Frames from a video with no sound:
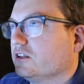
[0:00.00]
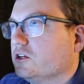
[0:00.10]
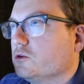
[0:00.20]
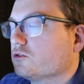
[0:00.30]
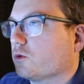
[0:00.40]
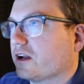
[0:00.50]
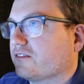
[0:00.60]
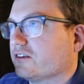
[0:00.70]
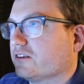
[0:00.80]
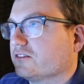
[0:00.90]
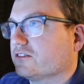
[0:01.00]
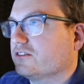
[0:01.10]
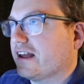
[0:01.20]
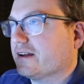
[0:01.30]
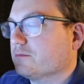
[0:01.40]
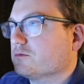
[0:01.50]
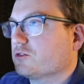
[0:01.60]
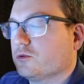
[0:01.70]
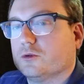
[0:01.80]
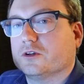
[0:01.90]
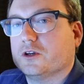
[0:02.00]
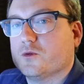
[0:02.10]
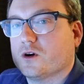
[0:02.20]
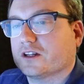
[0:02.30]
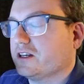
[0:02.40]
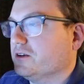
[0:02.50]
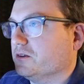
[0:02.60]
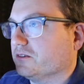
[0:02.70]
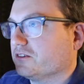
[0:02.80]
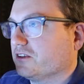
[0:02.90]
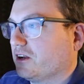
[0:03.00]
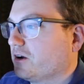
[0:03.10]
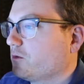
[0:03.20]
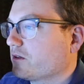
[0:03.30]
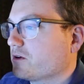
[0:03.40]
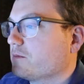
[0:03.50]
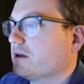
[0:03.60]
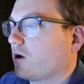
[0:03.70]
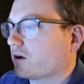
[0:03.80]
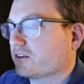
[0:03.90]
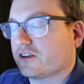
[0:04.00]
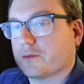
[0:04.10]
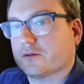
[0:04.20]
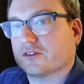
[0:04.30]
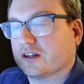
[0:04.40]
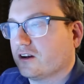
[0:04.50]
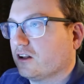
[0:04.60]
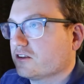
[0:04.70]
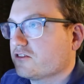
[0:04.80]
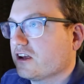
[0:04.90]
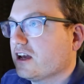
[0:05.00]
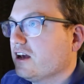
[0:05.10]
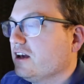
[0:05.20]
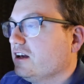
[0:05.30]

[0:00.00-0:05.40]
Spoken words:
Use whatever damn tool you want to use, you know, whether it be archetypal psychology,